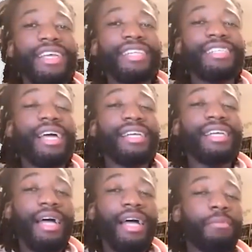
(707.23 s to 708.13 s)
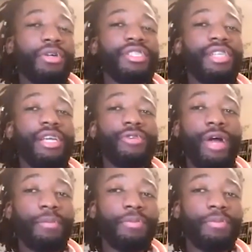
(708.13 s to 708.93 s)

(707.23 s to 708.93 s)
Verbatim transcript: Is that is that modern day rap?